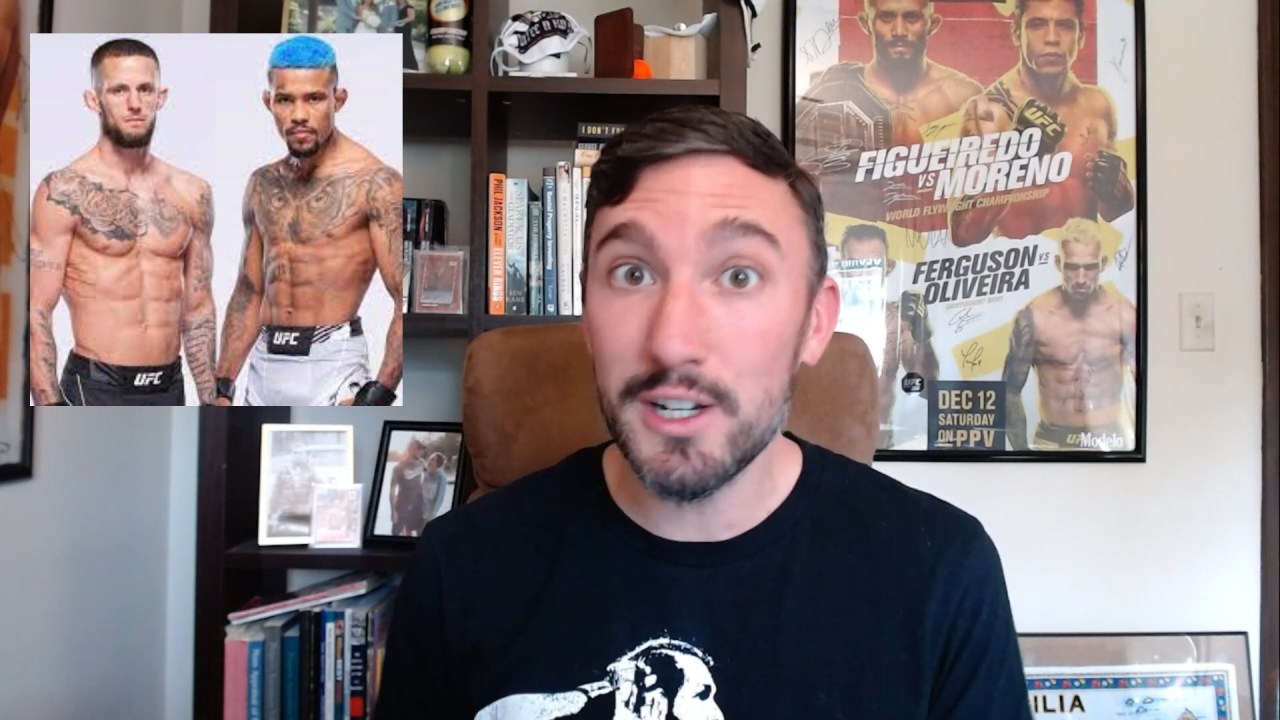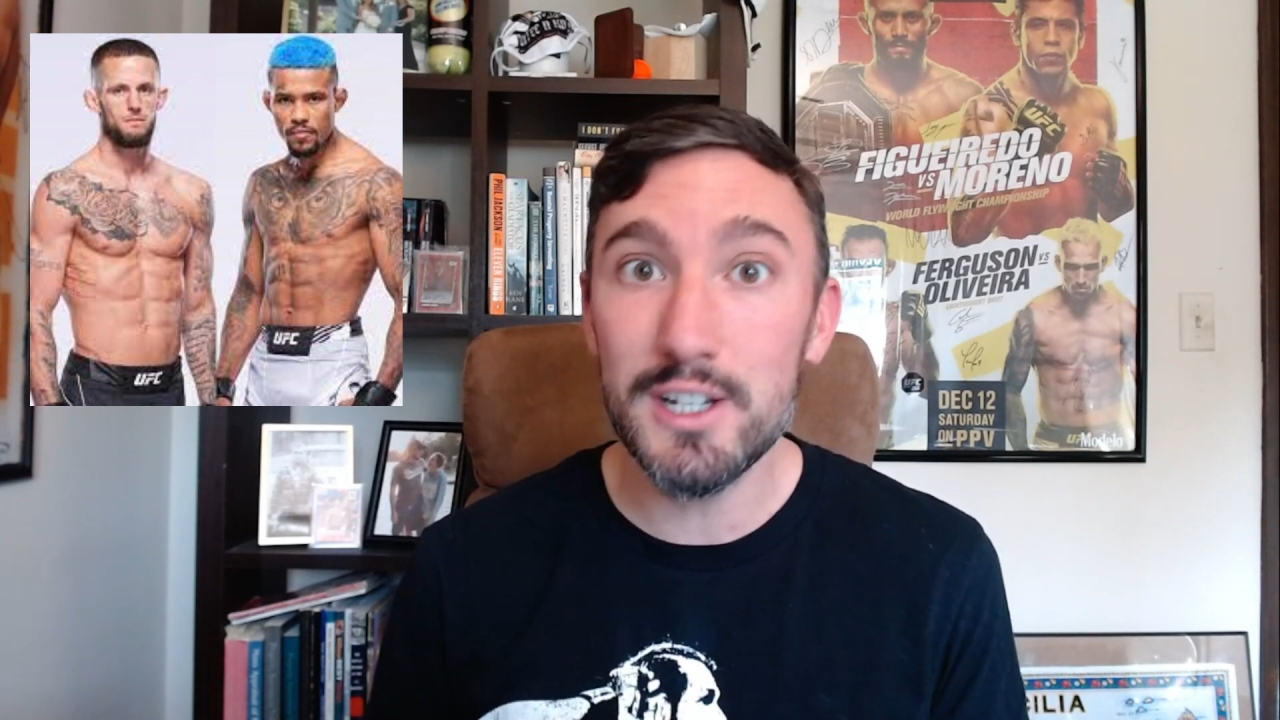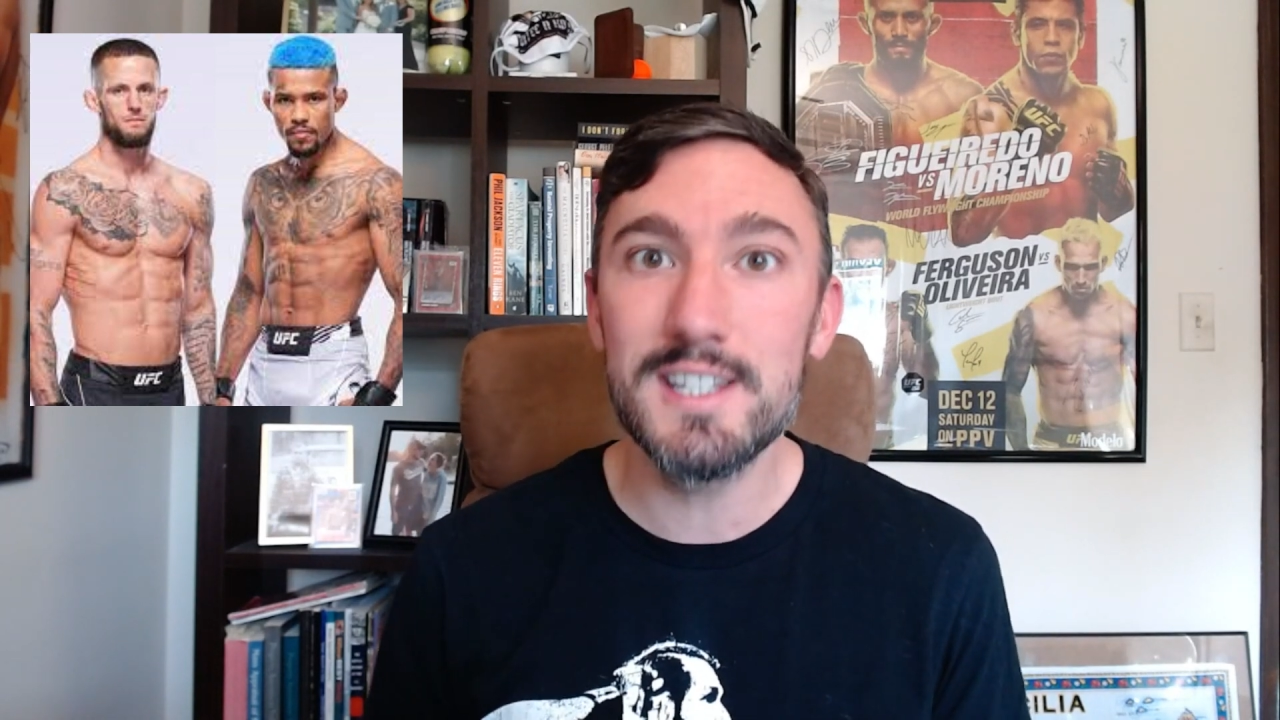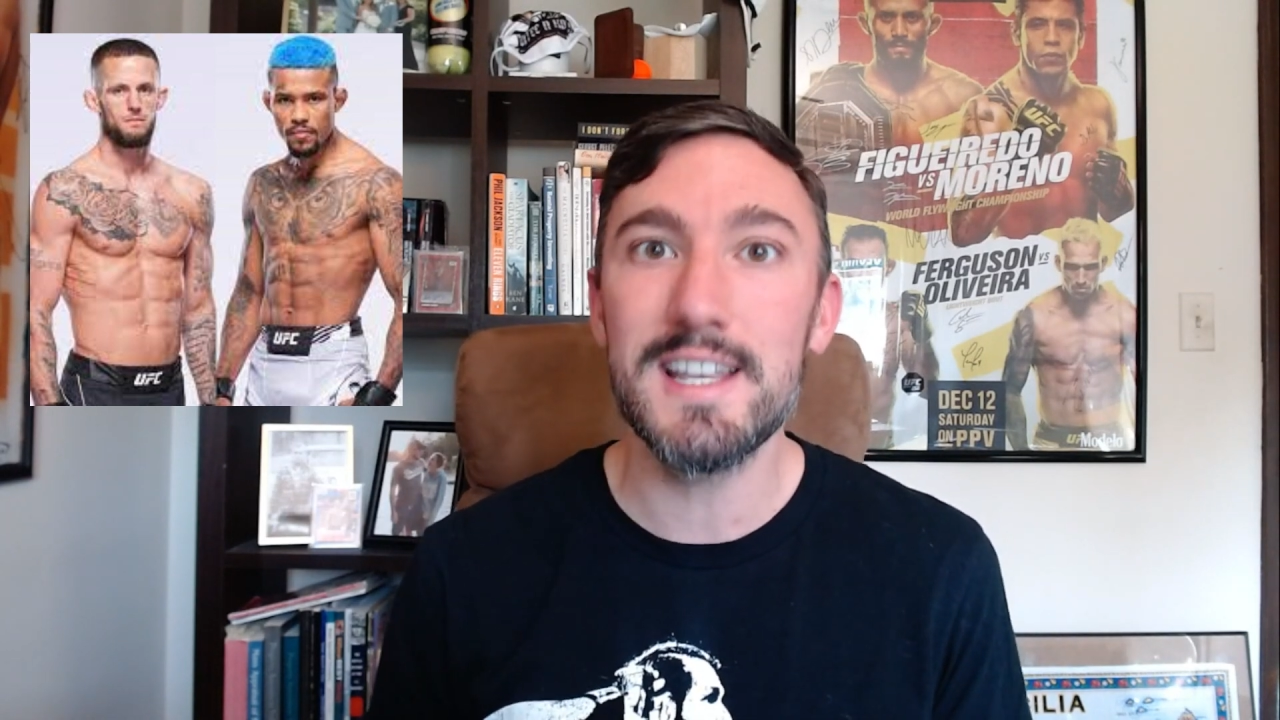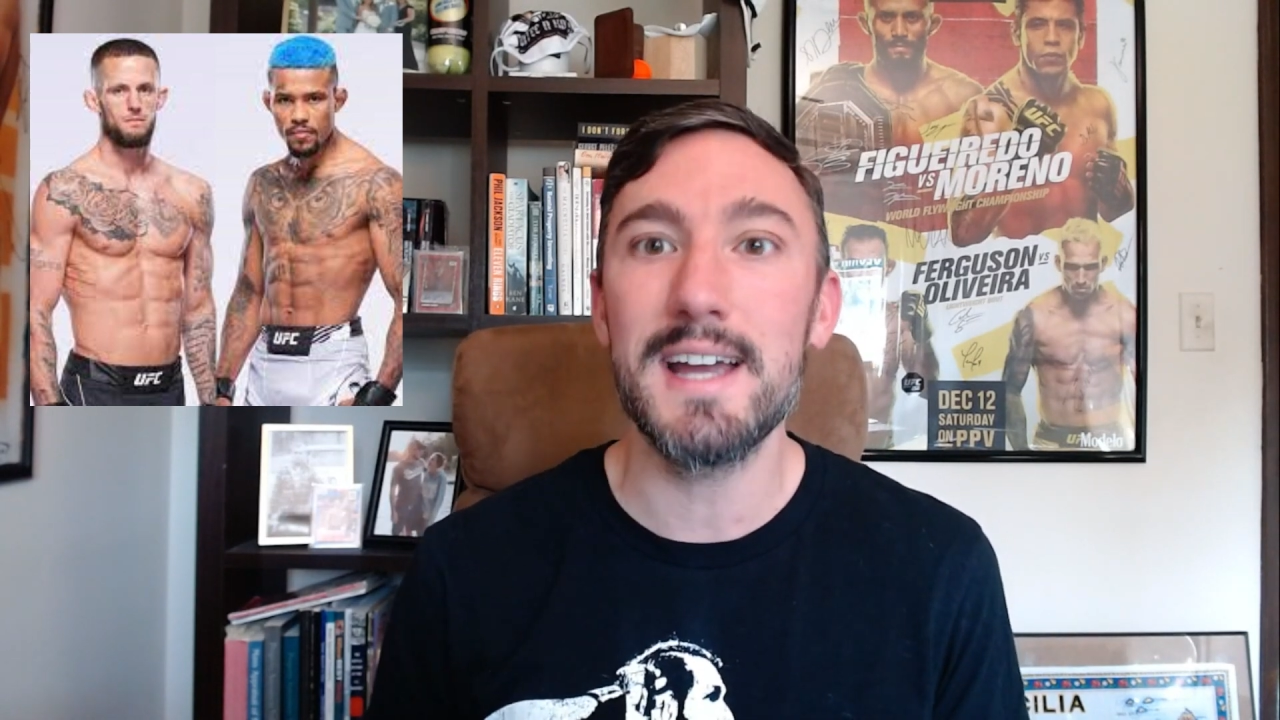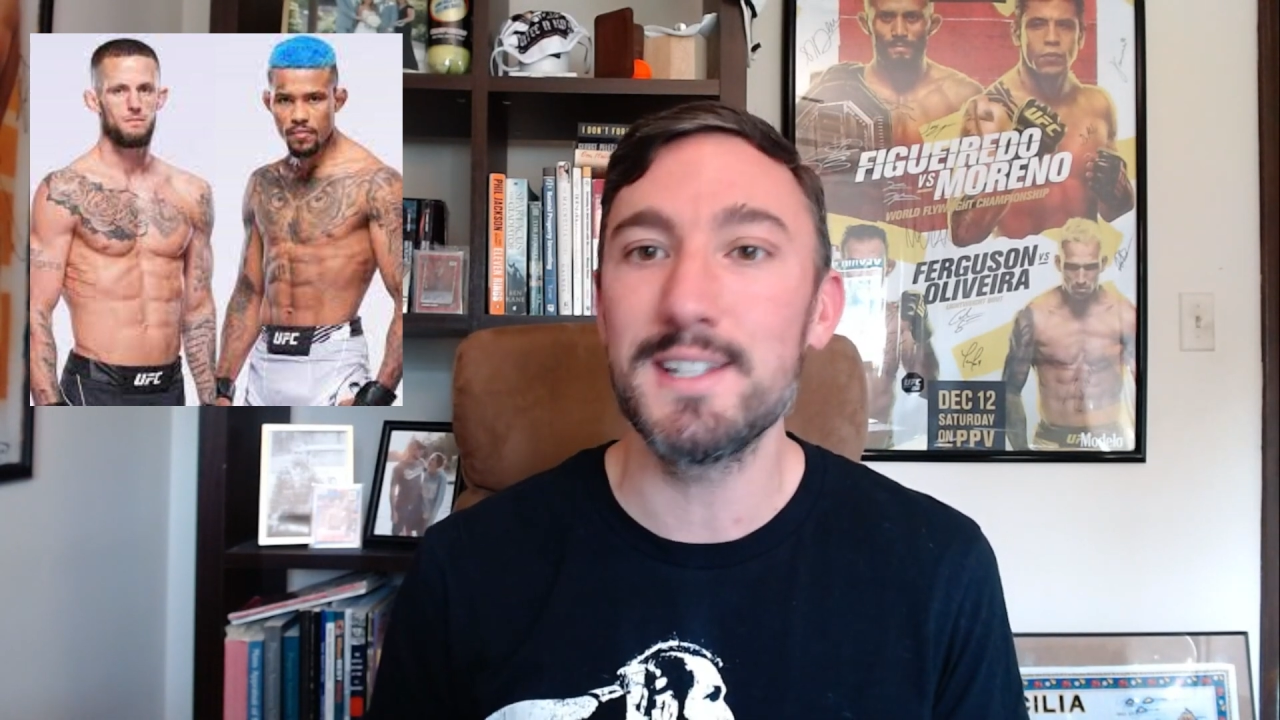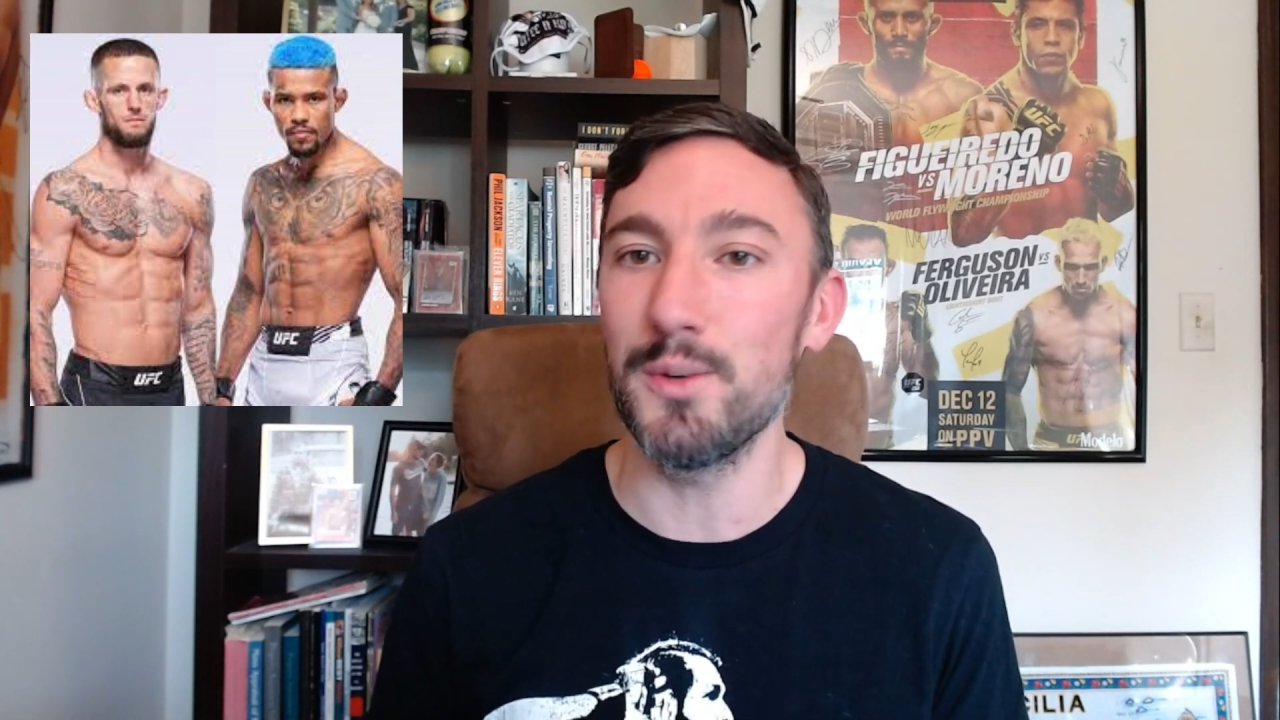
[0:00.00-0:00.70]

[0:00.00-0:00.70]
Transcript: good size